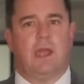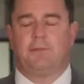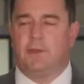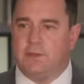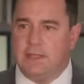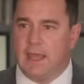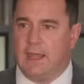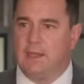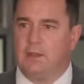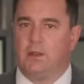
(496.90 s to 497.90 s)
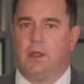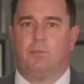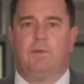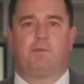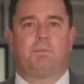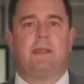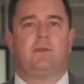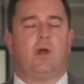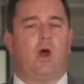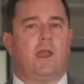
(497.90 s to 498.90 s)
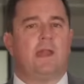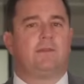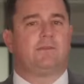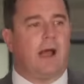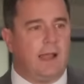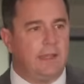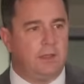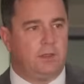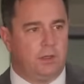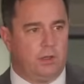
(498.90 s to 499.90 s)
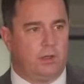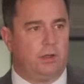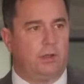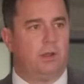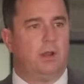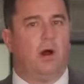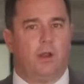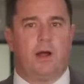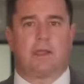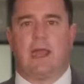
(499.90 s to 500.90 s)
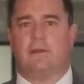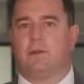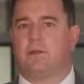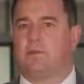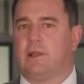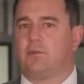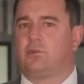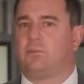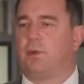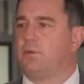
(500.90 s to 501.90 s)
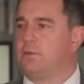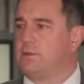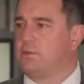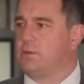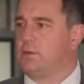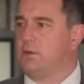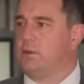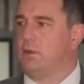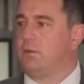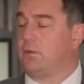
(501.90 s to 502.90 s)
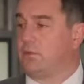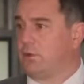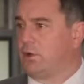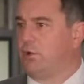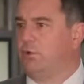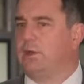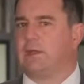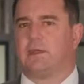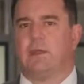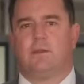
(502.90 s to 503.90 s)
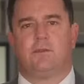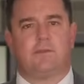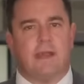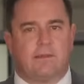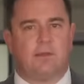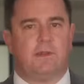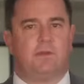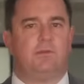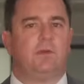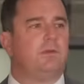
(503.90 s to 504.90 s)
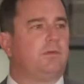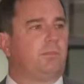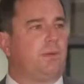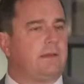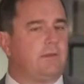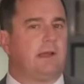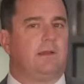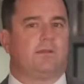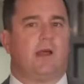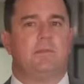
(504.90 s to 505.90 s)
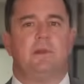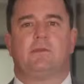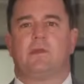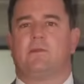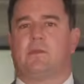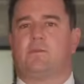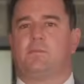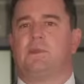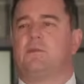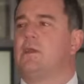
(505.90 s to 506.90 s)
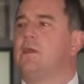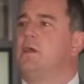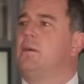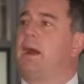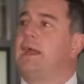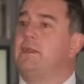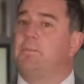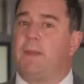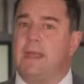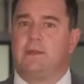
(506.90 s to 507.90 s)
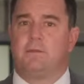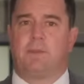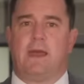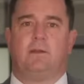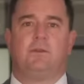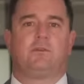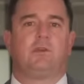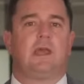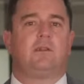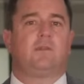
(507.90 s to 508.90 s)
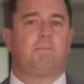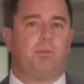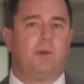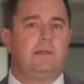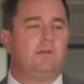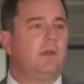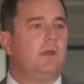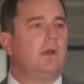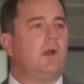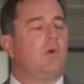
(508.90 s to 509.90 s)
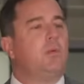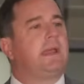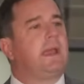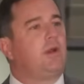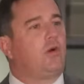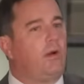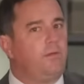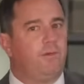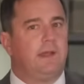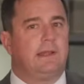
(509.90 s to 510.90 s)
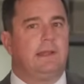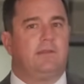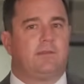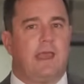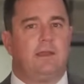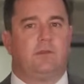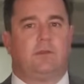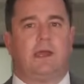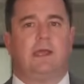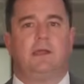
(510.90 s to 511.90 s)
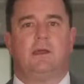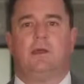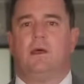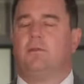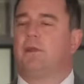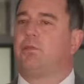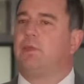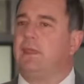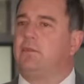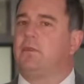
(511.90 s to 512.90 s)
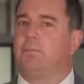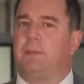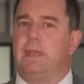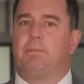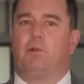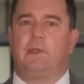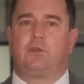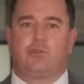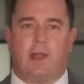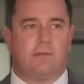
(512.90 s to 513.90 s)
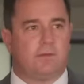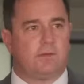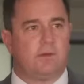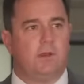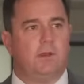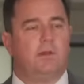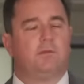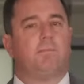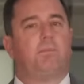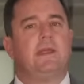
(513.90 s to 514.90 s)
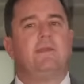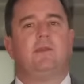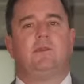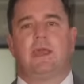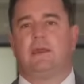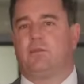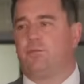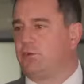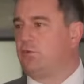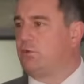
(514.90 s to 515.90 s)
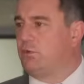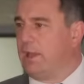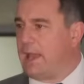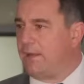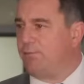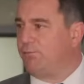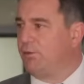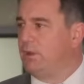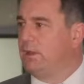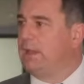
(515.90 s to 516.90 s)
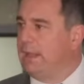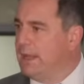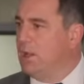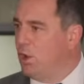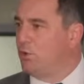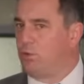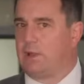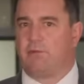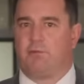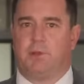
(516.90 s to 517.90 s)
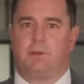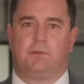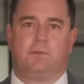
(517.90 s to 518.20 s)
At the DA, we've spent an entire year on our candidate selection process. This has included extensive interviews, practical assignments and assessments by independent panels to get to the point where we can confidently say today that these are the people we trust to bring the DA's vision to life in local government.